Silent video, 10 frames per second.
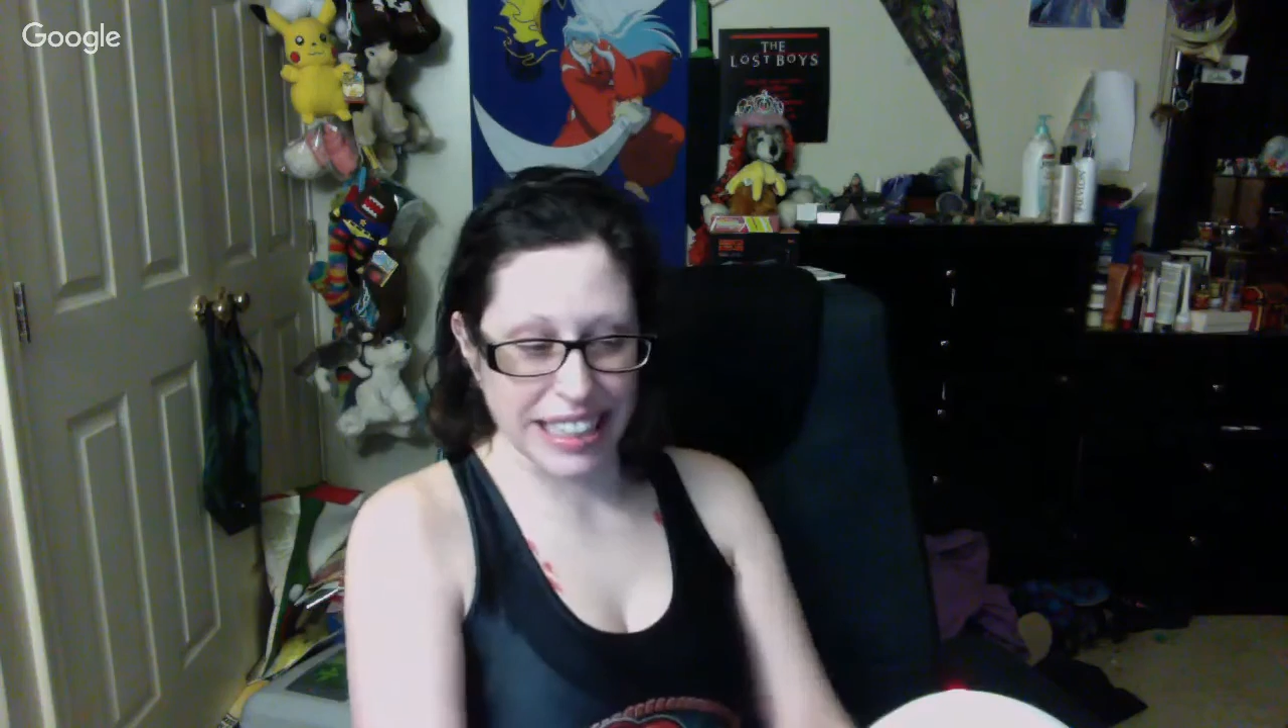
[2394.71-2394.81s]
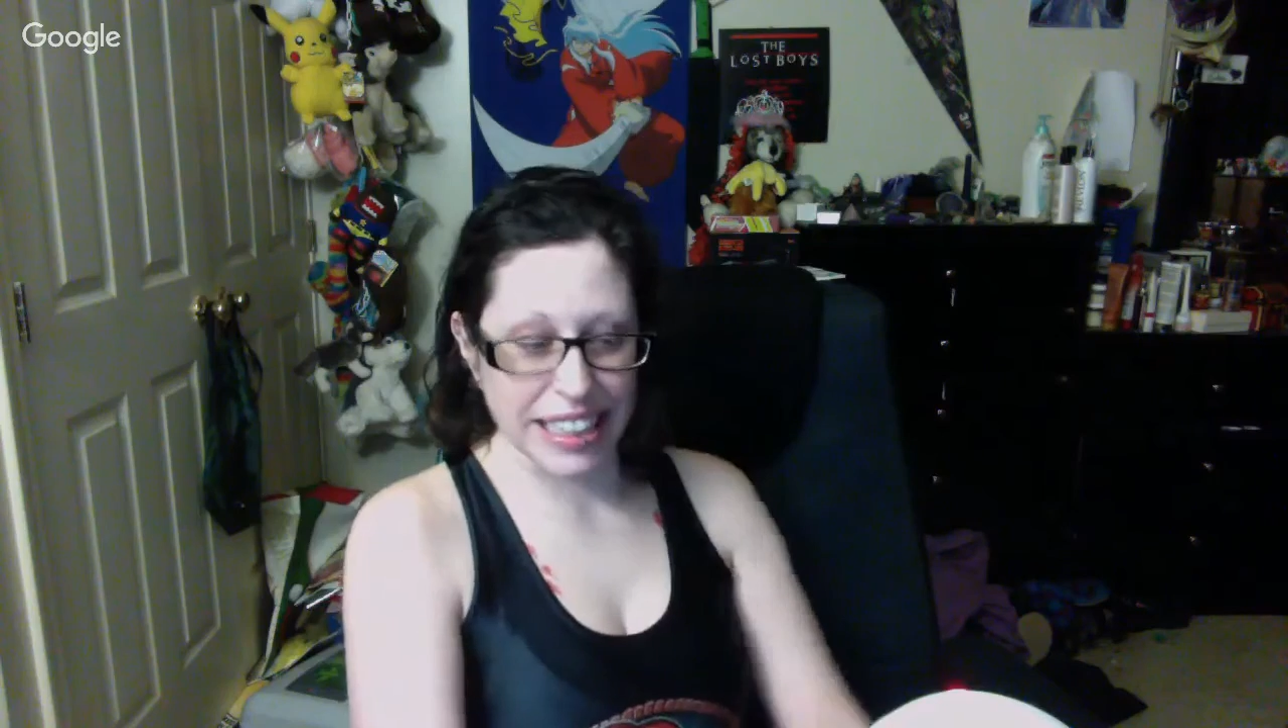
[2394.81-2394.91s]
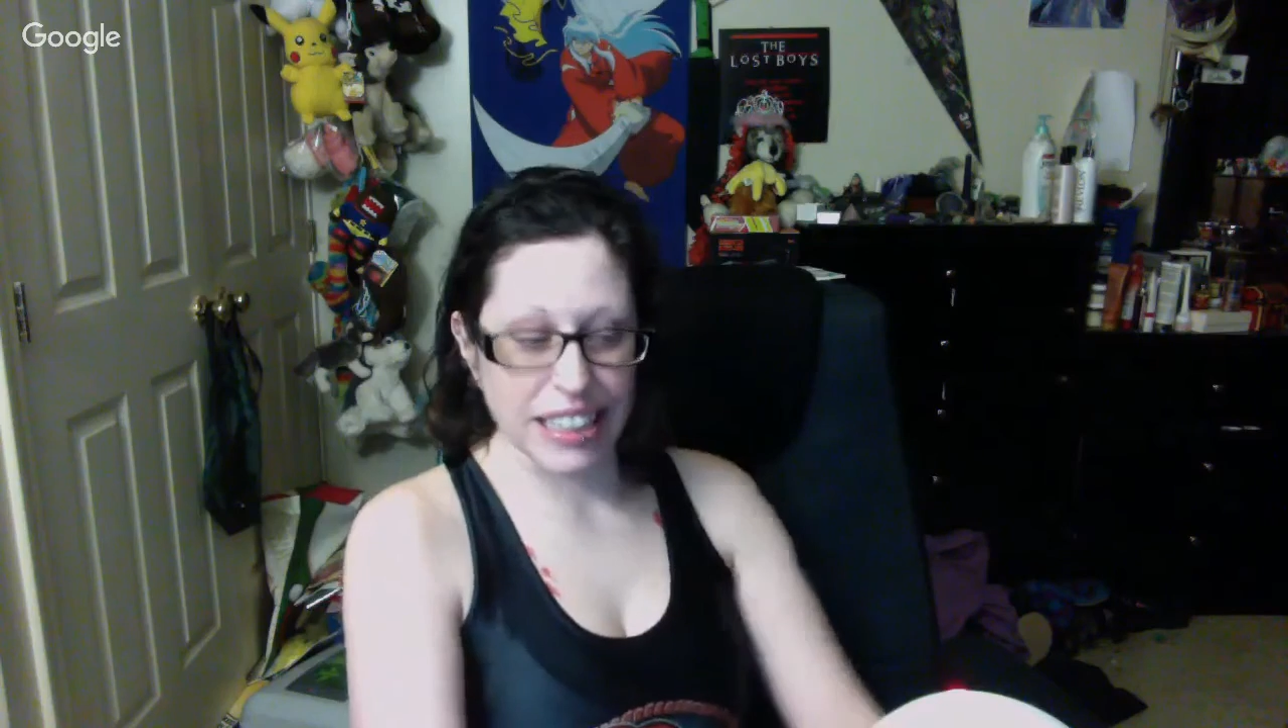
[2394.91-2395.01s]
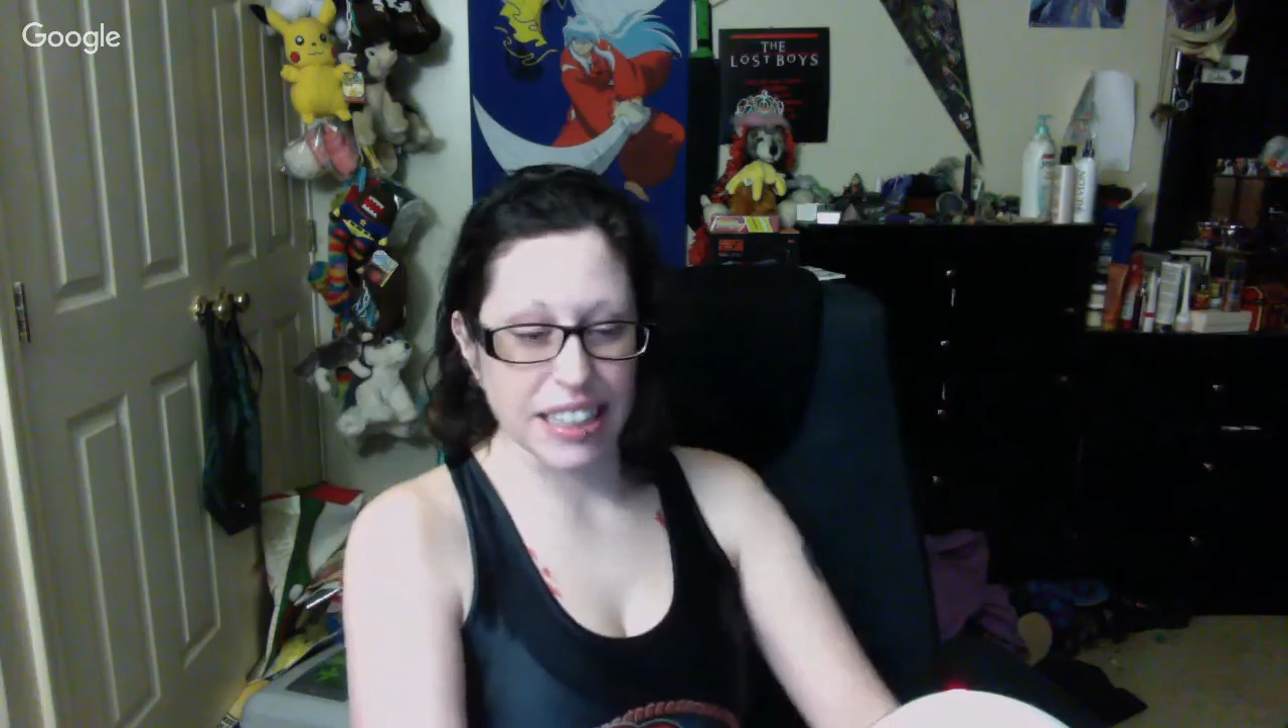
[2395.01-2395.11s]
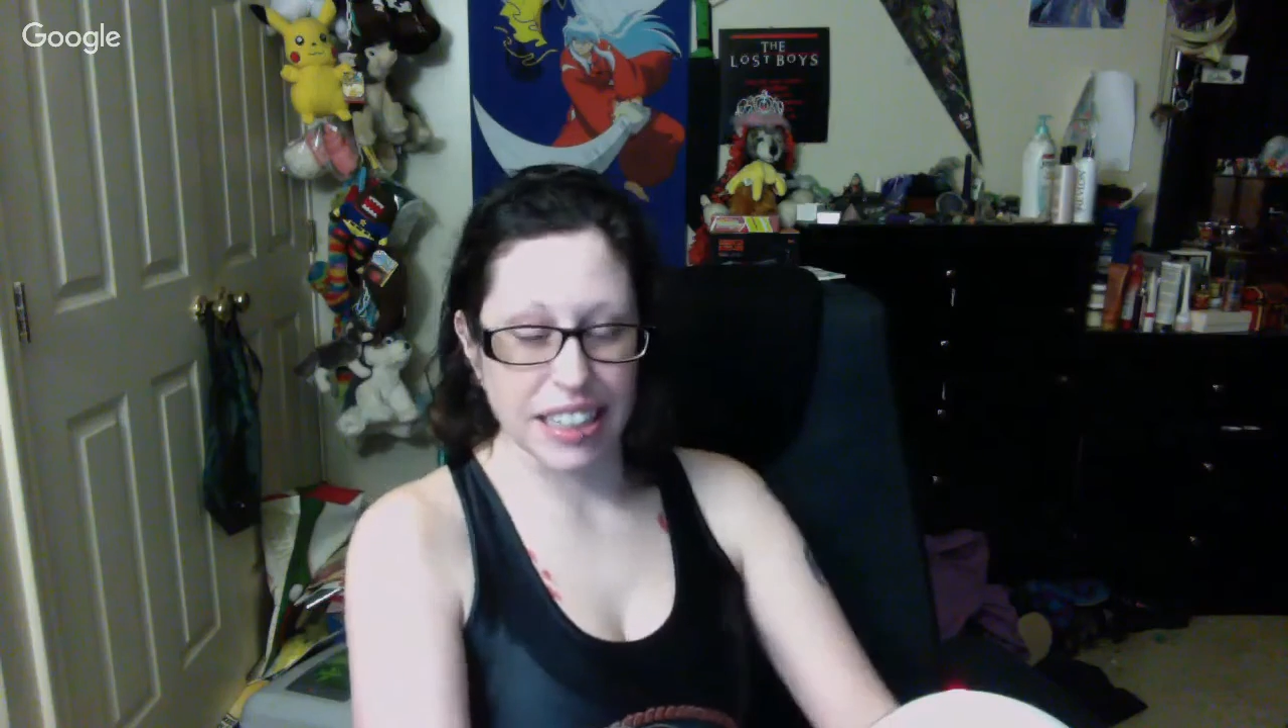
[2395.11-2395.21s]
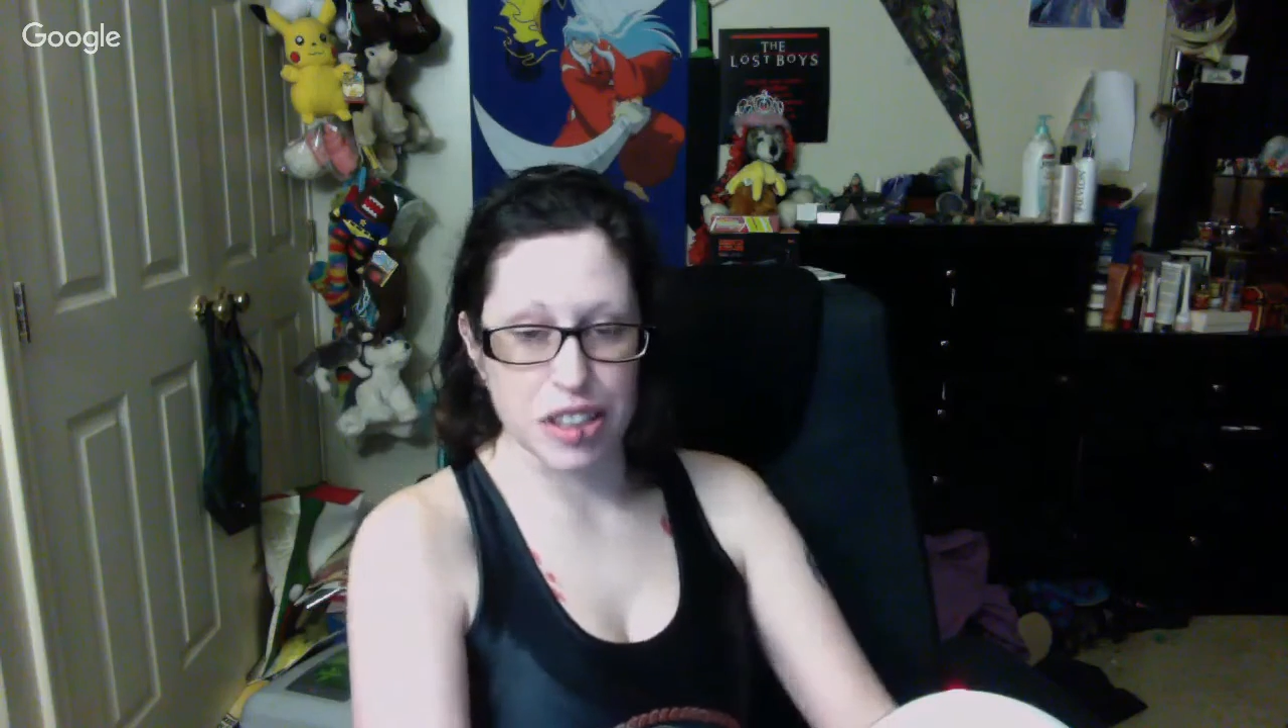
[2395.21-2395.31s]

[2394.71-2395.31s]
it's